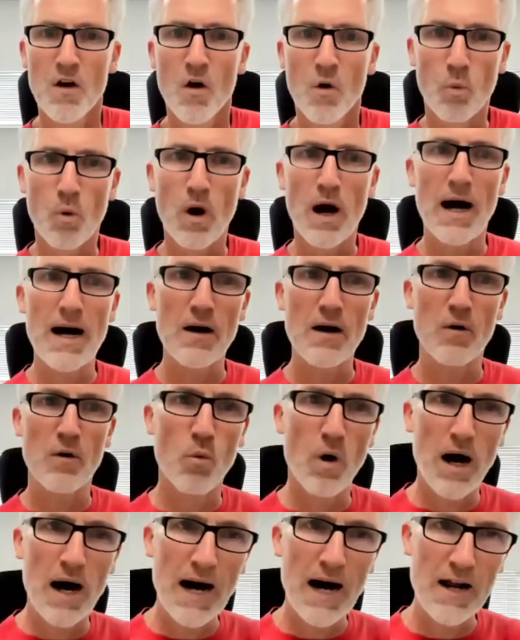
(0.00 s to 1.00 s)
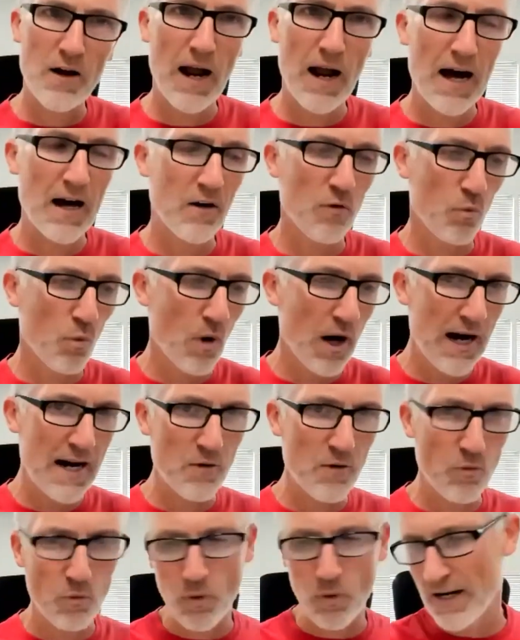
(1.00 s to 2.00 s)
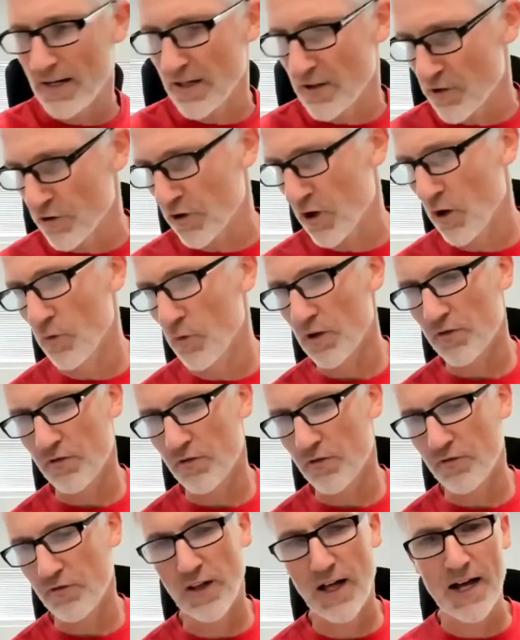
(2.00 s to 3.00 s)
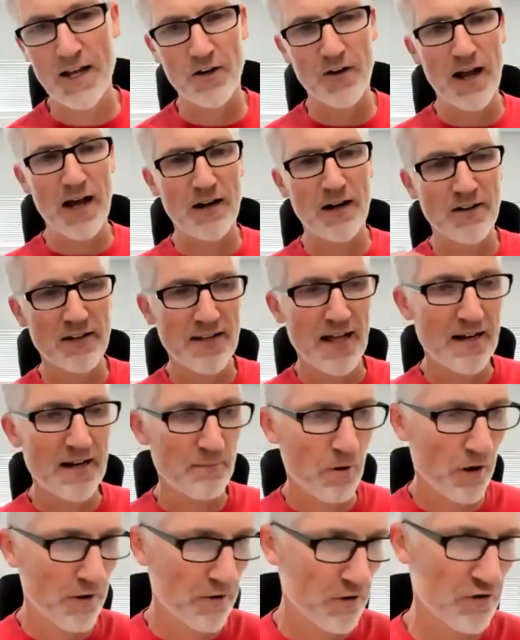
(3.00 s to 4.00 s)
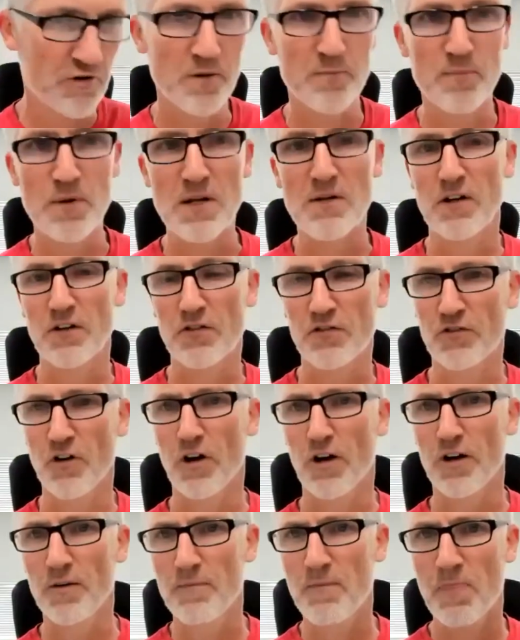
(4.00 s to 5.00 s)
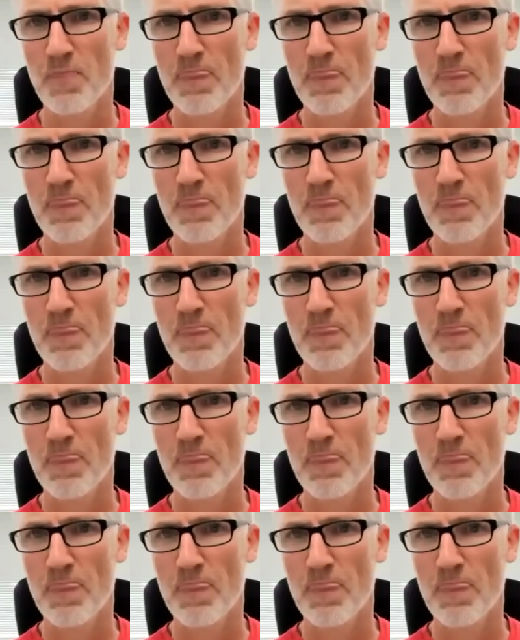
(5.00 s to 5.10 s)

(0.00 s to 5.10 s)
Why why or how why why did you go with Flight or how did that partnership even start?